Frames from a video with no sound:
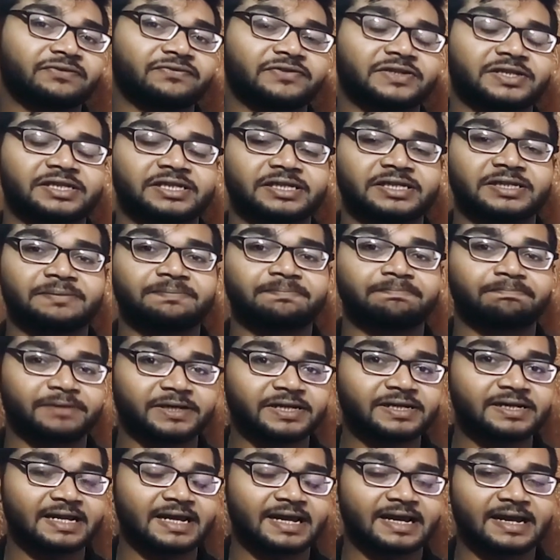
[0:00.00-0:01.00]
with the
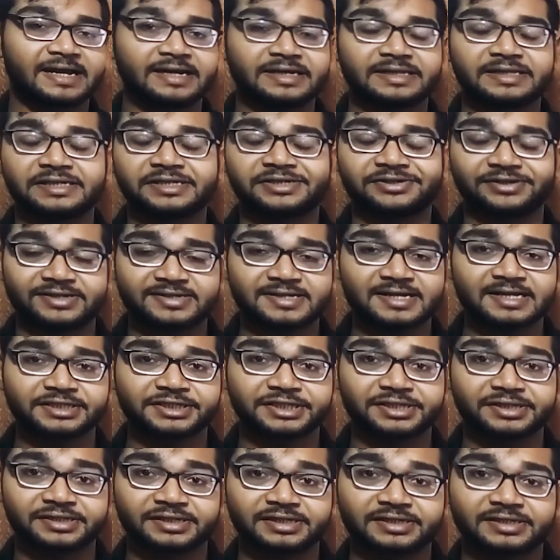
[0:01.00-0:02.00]
PIN and the
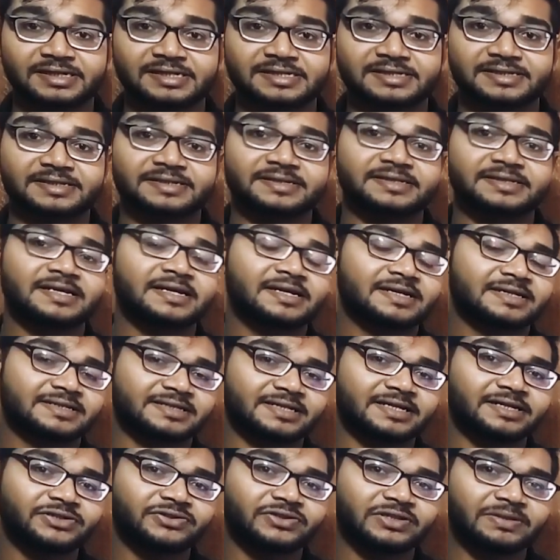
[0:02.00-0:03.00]
transaction details is
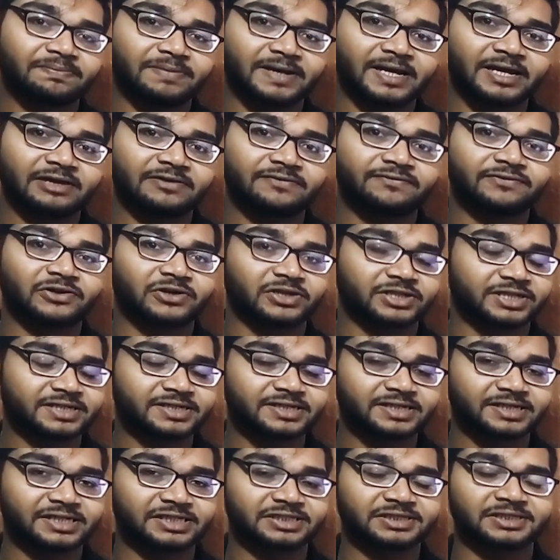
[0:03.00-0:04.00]
sent to the bank for
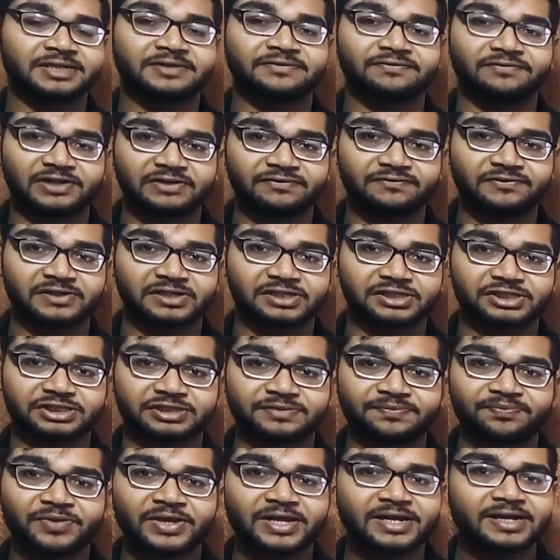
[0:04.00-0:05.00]
authentication and
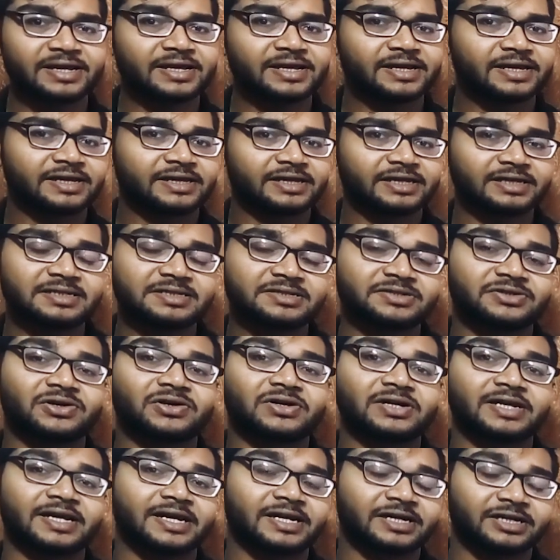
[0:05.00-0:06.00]
verification, it is
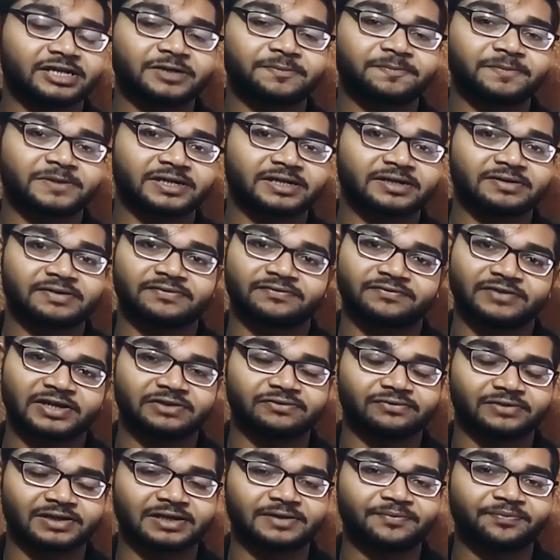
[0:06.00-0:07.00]
not encrypted very
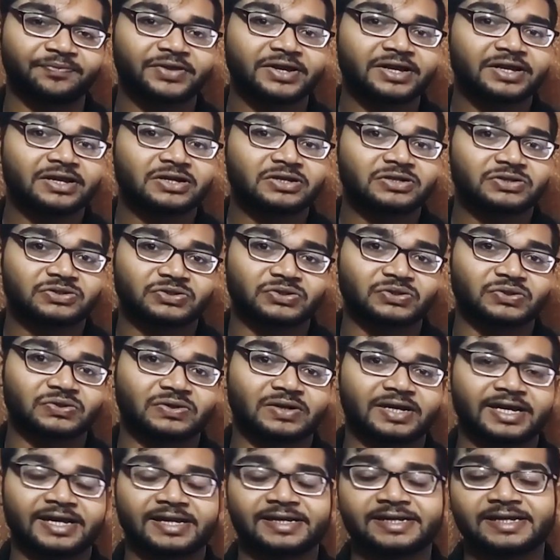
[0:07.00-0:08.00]
well. So
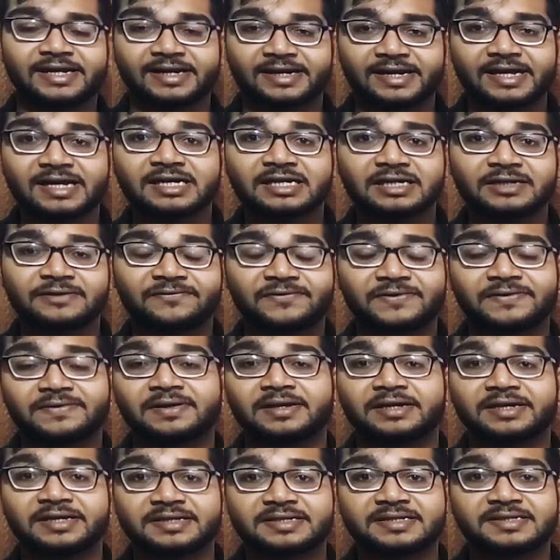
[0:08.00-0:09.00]
any attacker, if
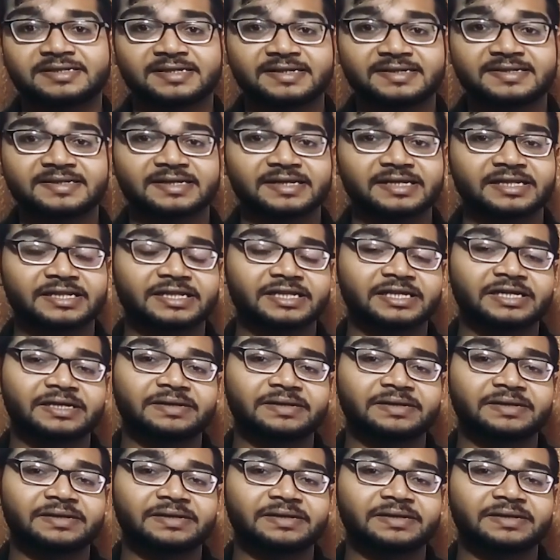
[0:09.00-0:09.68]
he sits in